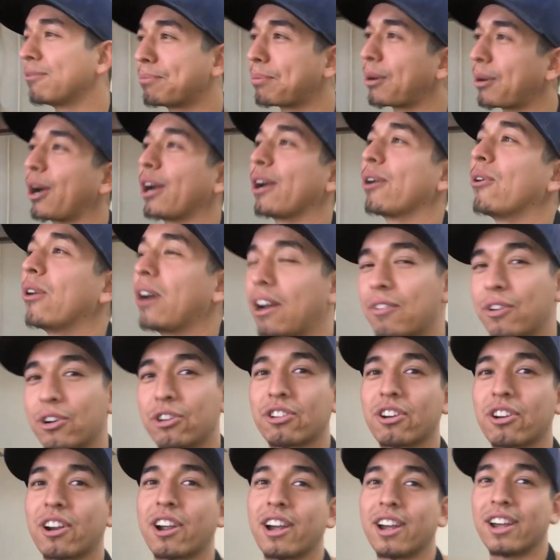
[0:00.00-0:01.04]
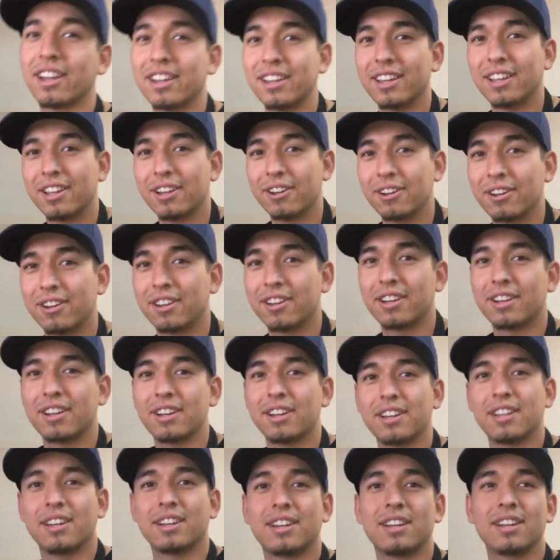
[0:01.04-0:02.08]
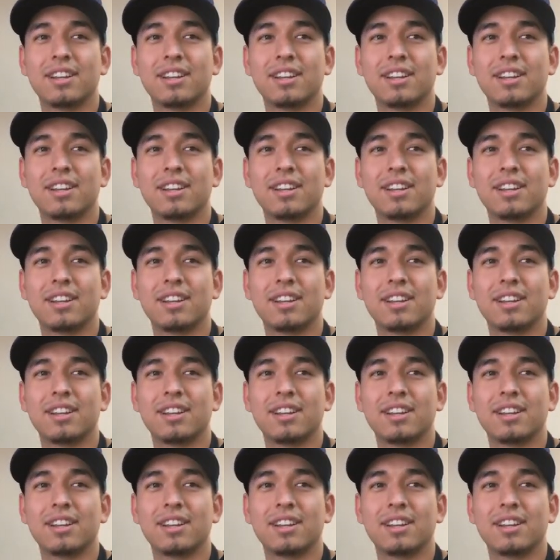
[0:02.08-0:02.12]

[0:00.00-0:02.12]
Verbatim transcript: Ranch around. Okay, wait. So ranch.